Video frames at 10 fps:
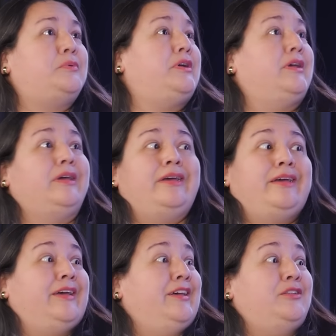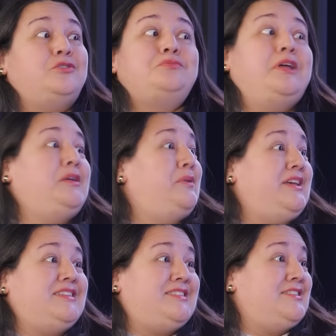But there's many
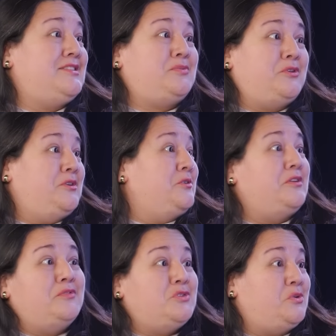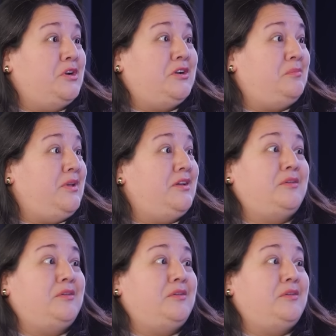places where your inventory could be.